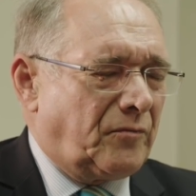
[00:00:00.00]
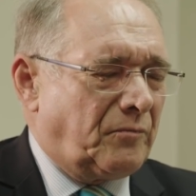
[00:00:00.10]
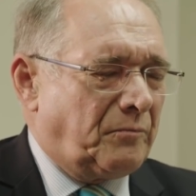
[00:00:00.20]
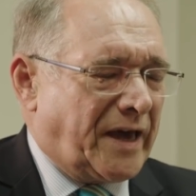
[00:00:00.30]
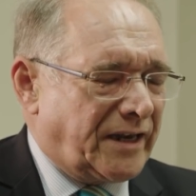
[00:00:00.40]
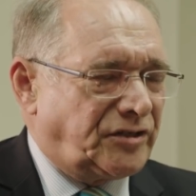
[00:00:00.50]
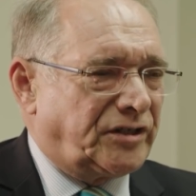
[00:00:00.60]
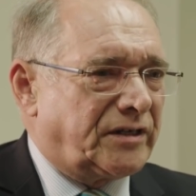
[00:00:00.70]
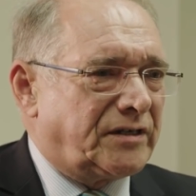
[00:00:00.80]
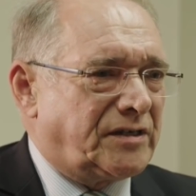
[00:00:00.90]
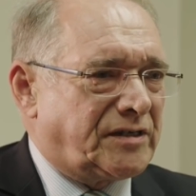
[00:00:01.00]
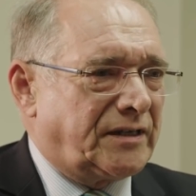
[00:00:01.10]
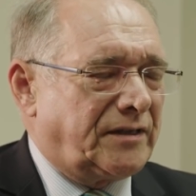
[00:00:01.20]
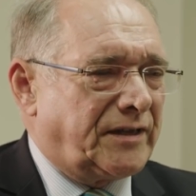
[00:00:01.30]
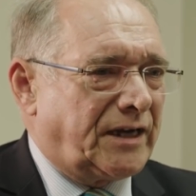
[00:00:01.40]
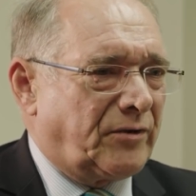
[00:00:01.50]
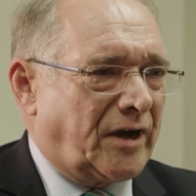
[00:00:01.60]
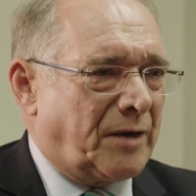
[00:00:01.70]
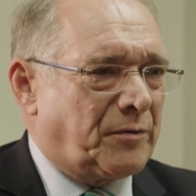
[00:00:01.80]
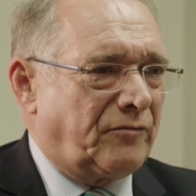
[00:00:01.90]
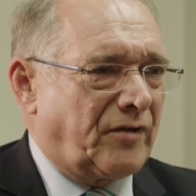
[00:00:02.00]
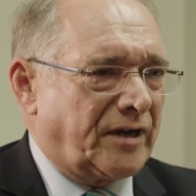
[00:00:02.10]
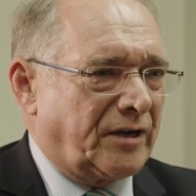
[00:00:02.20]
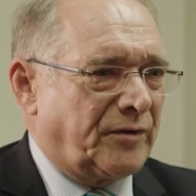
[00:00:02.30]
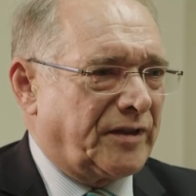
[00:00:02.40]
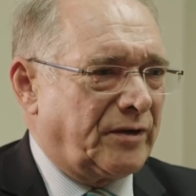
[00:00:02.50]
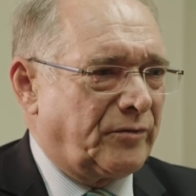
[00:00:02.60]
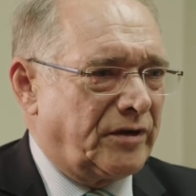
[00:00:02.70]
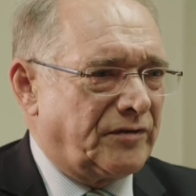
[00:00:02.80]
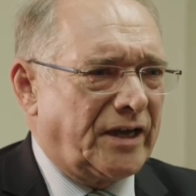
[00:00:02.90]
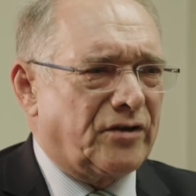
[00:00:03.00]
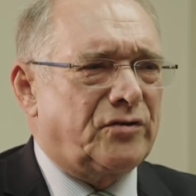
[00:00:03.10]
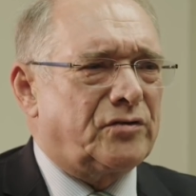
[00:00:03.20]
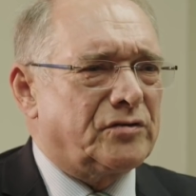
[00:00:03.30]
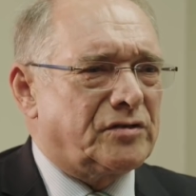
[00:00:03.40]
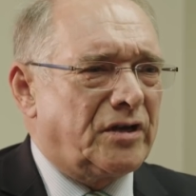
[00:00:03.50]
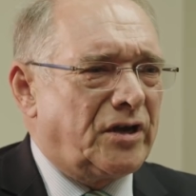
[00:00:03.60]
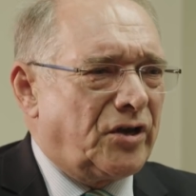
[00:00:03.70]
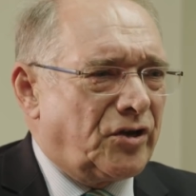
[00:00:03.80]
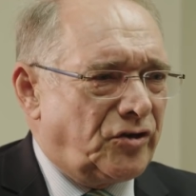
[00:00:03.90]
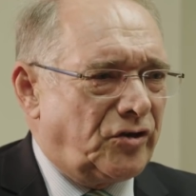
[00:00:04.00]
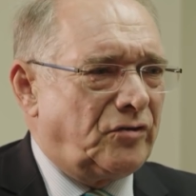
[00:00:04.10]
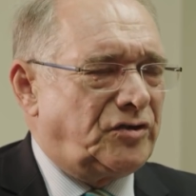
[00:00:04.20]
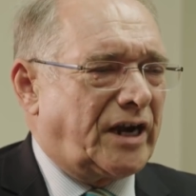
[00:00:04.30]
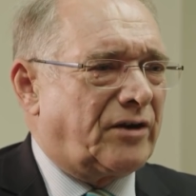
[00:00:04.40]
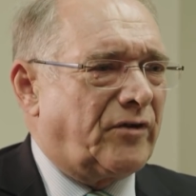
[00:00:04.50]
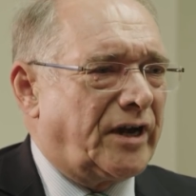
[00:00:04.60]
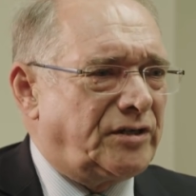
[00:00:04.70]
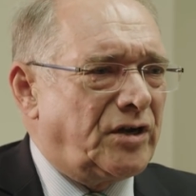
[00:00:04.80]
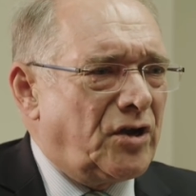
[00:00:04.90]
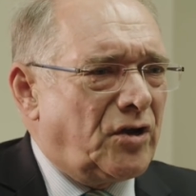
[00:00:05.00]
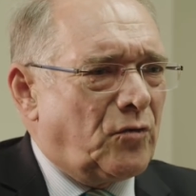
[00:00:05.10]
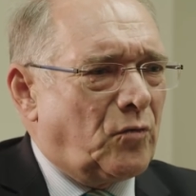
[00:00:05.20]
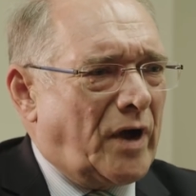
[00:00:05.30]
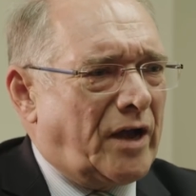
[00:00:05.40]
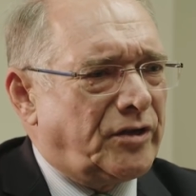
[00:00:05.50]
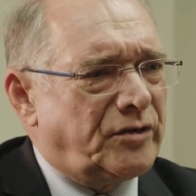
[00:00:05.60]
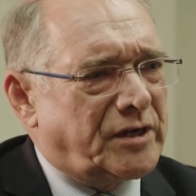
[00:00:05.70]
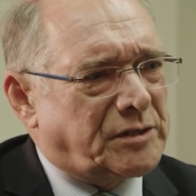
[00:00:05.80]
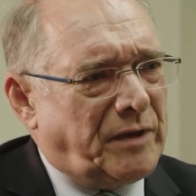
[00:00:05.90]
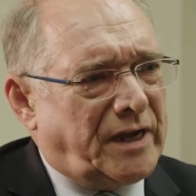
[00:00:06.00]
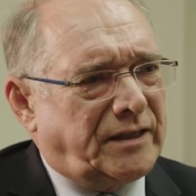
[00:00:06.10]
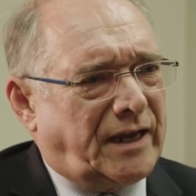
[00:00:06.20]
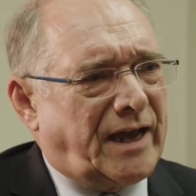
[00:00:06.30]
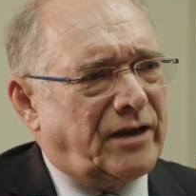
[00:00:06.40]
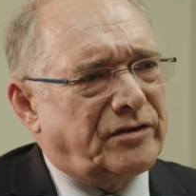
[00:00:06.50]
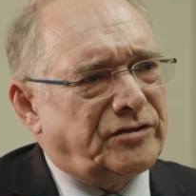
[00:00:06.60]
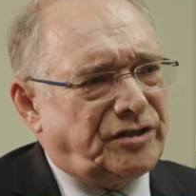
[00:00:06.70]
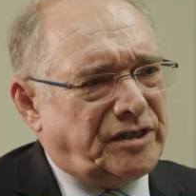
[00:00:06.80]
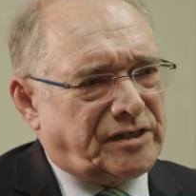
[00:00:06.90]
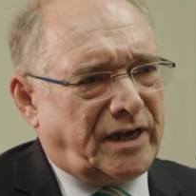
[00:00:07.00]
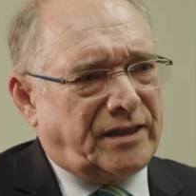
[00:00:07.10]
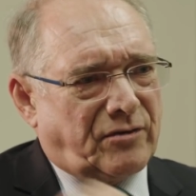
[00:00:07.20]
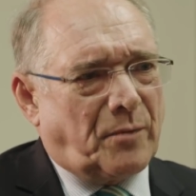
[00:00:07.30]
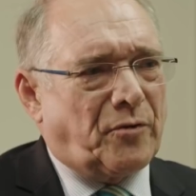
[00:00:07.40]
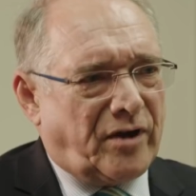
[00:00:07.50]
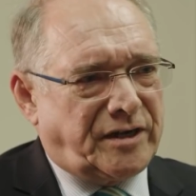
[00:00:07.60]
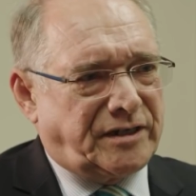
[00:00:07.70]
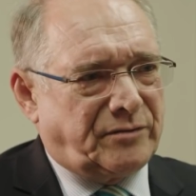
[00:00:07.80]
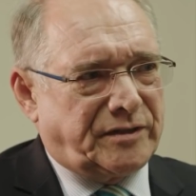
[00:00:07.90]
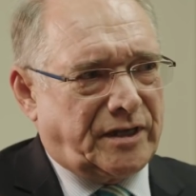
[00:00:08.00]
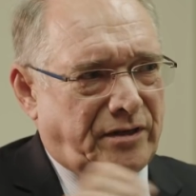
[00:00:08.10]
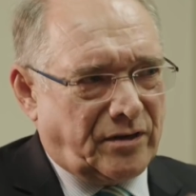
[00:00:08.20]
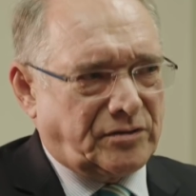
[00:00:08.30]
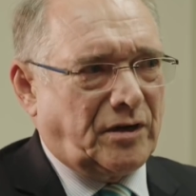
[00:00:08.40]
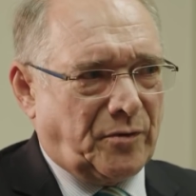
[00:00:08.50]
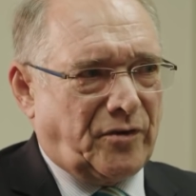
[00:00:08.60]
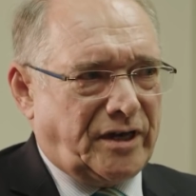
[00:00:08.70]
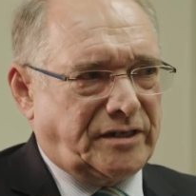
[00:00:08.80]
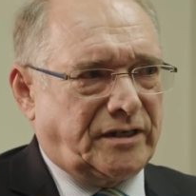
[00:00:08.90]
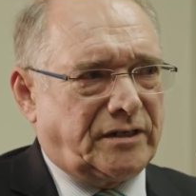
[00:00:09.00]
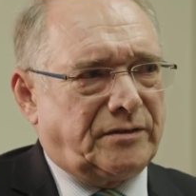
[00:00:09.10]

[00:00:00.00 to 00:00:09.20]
manager said that they were up and running when they weren't. That caused huge outrage. How can you explain that? How can she say they're operating when they're not operating?